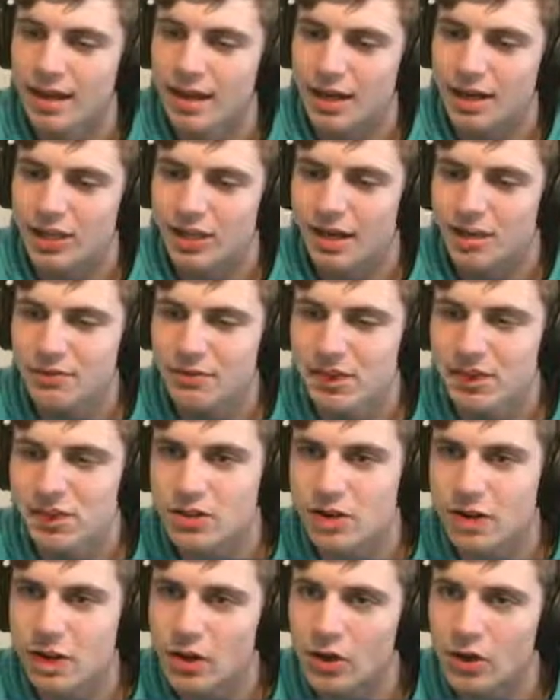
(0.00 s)
and you have to
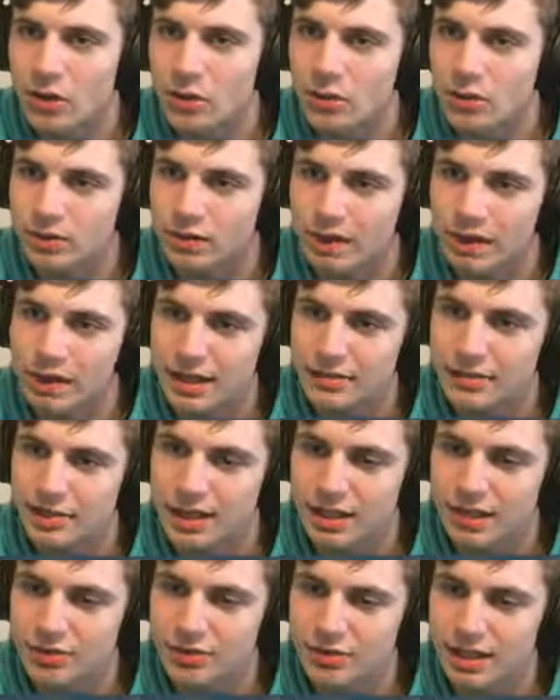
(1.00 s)
know, you have to
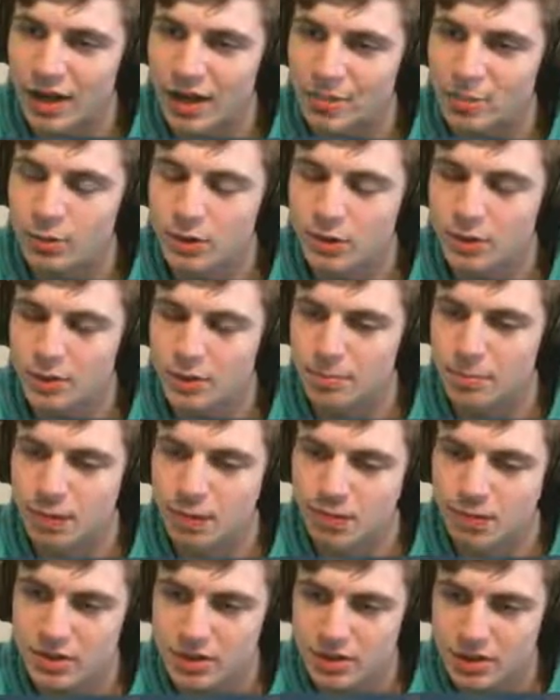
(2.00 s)
get a vibe on what your
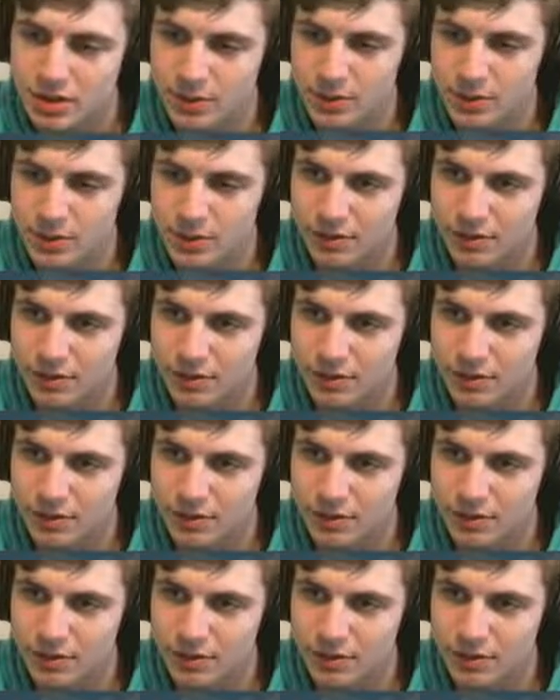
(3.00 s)
opponent's doing.